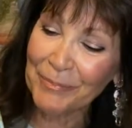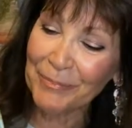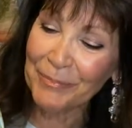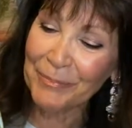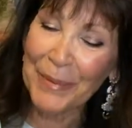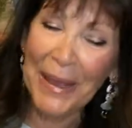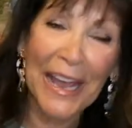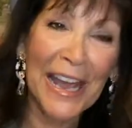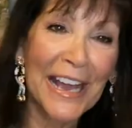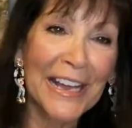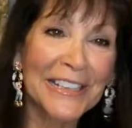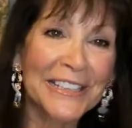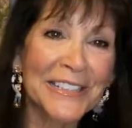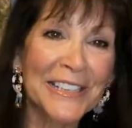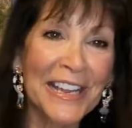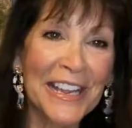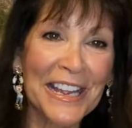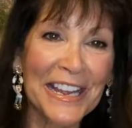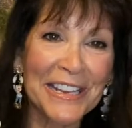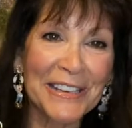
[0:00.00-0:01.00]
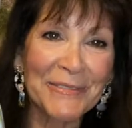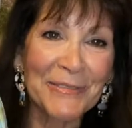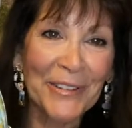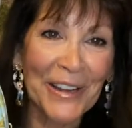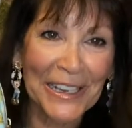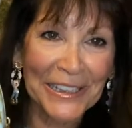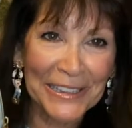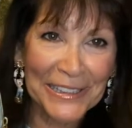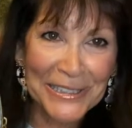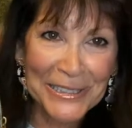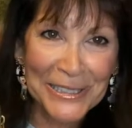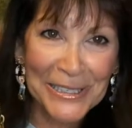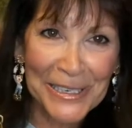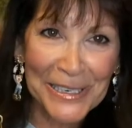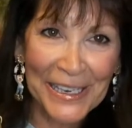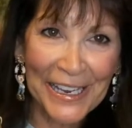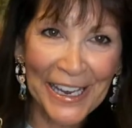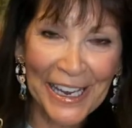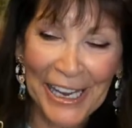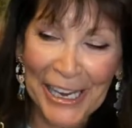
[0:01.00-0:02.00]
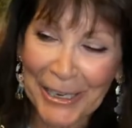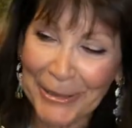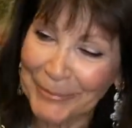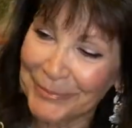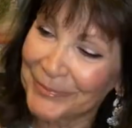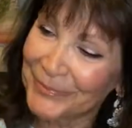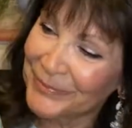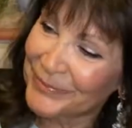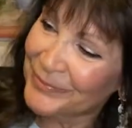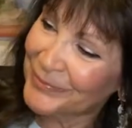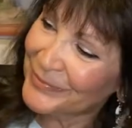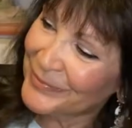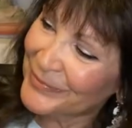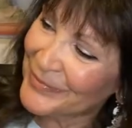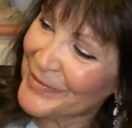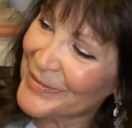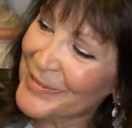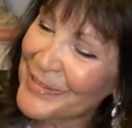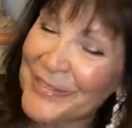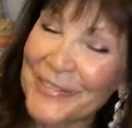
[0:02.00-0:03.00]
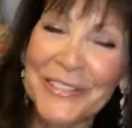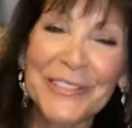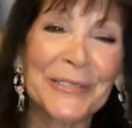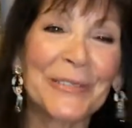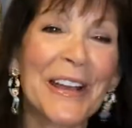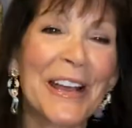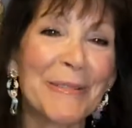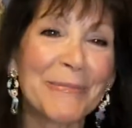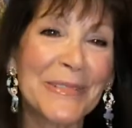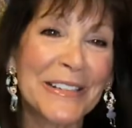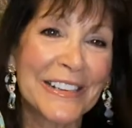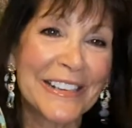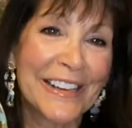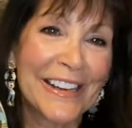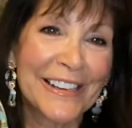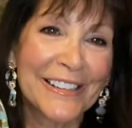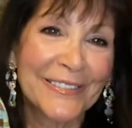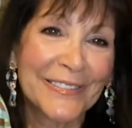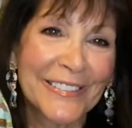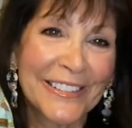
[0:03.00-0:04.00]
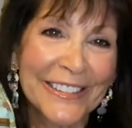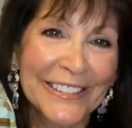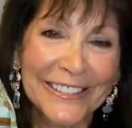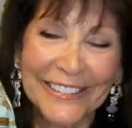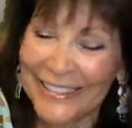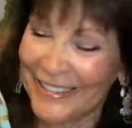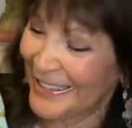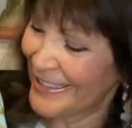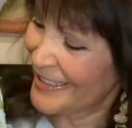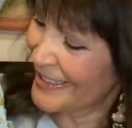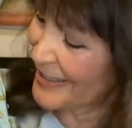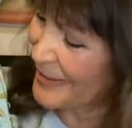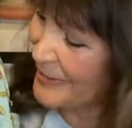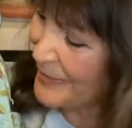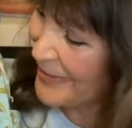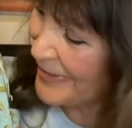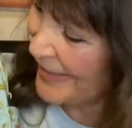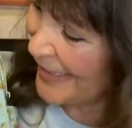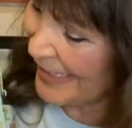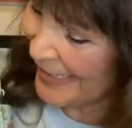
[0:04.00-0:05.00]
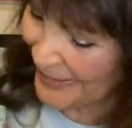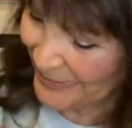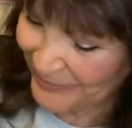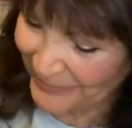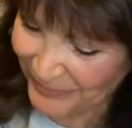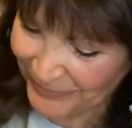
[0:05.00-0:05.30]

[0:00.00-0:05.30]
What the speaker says: bags, and finally she came. So happy to have her. So pretty.